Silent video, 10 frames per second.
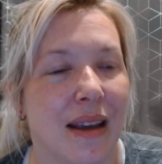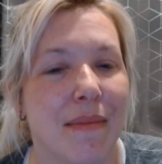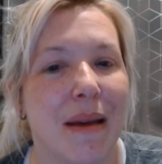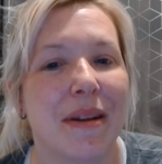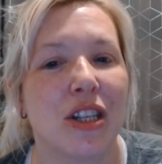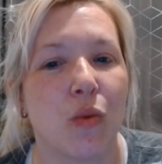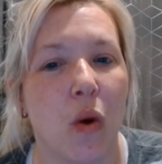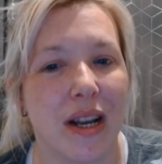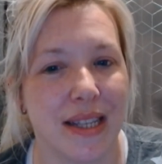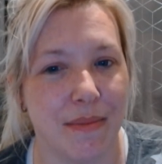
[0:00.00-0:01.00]
maybe
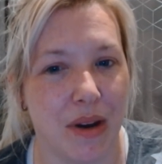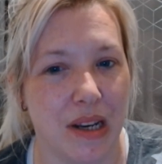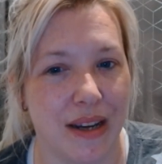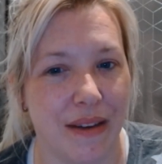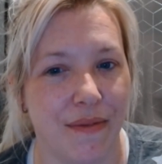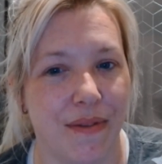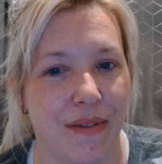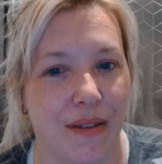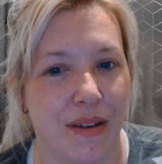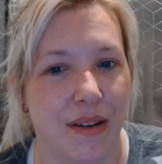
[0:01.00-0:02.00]
twice in my life
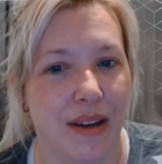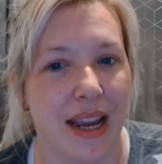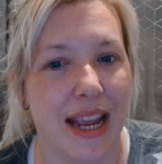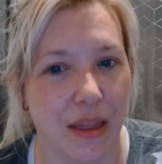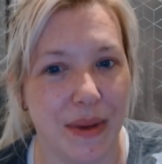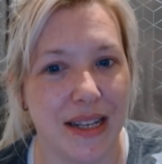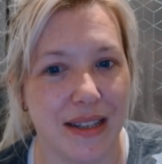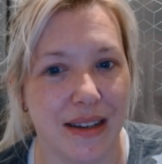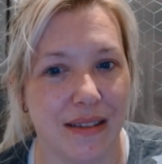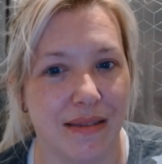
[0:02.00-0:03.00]
in the
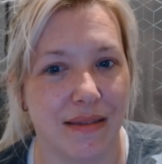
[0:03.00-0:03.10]
winter,